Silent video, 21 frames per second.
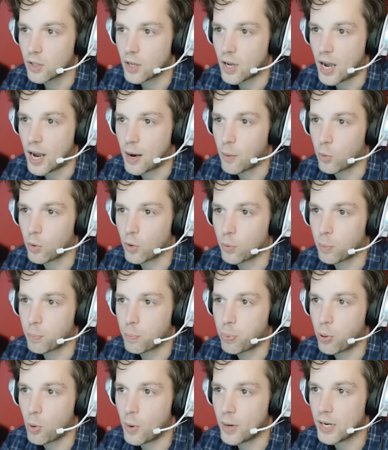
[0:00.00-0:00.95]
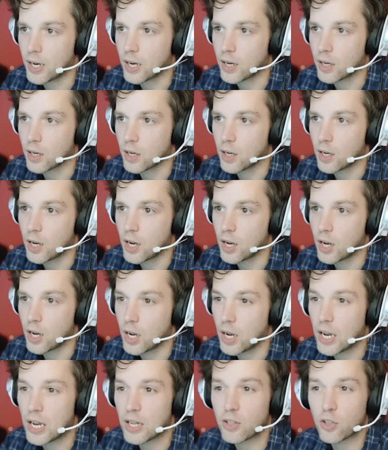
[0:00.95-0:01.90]
I will point it.
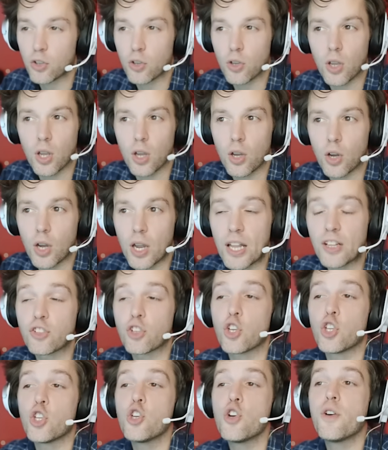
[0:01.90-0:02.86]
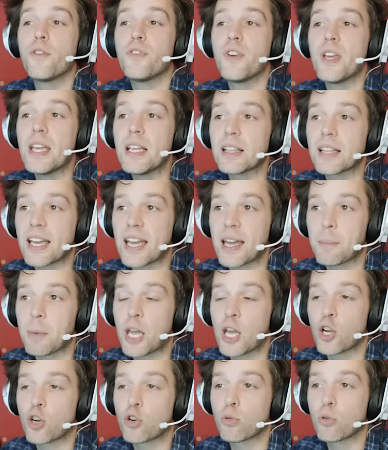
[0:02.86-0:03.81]
It's... It's a U V lamp.
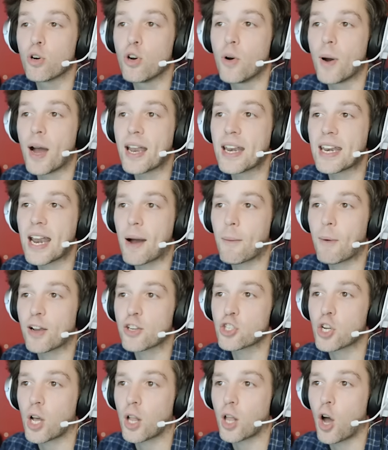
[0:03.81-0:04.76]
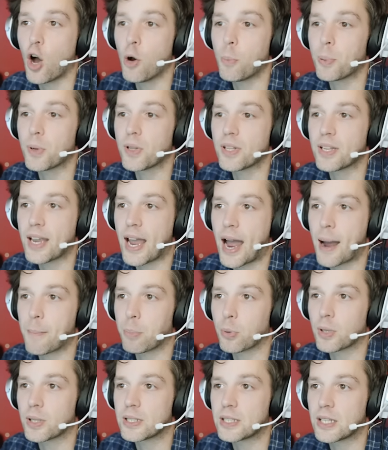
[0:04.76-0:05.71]
It grew, and now I shall open the
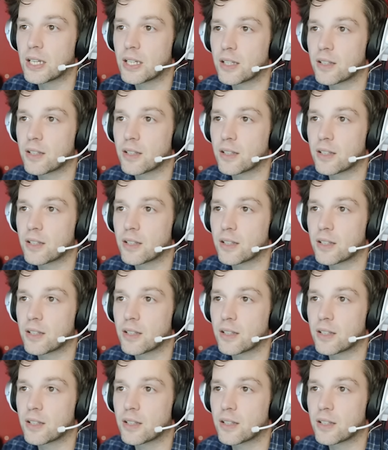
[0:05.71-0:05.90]
apple and get